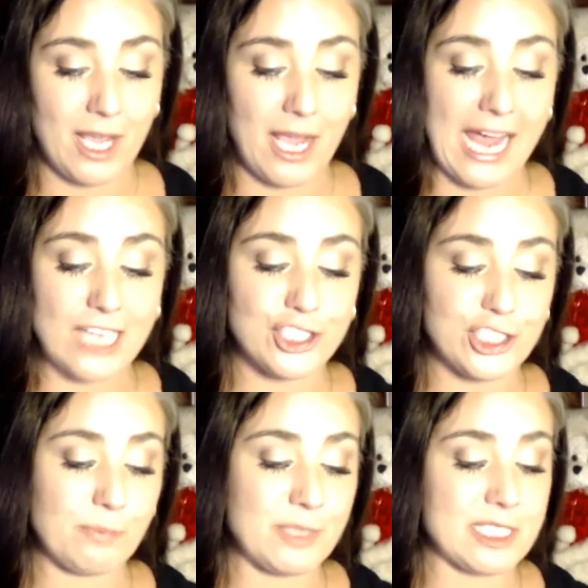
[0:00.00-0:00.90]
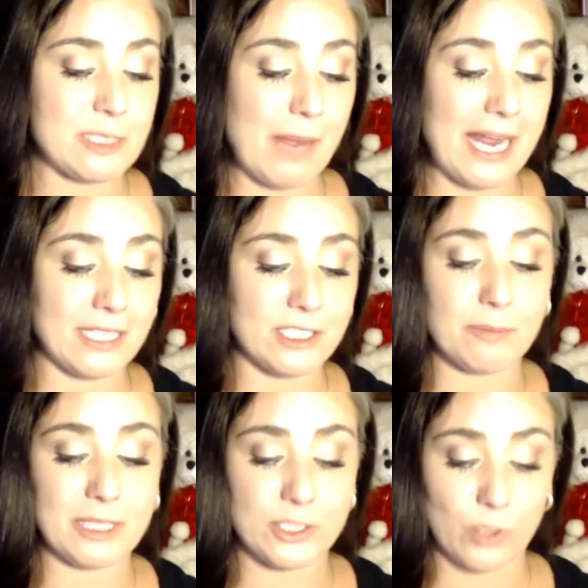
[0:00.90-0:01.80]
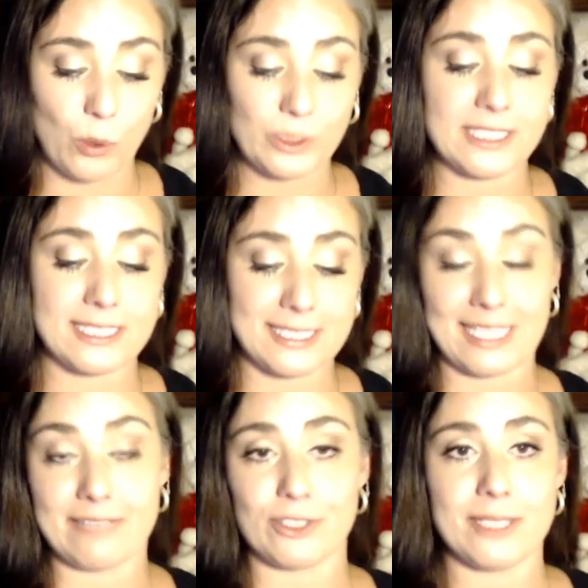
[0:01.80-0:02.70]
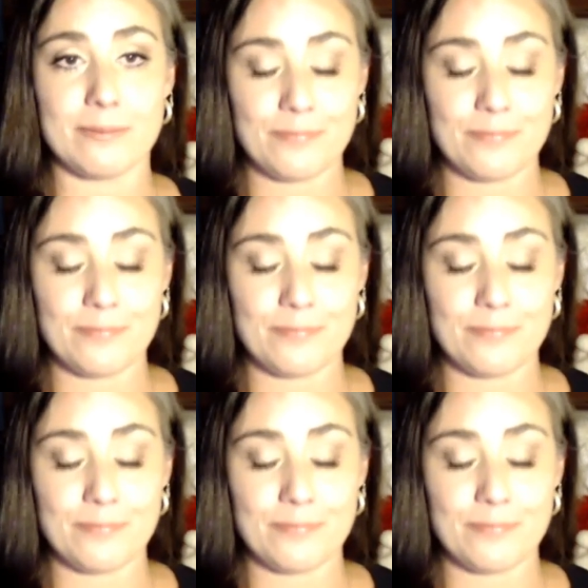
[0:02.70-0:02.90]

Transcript: and shipped to Spain to be sold into slavery.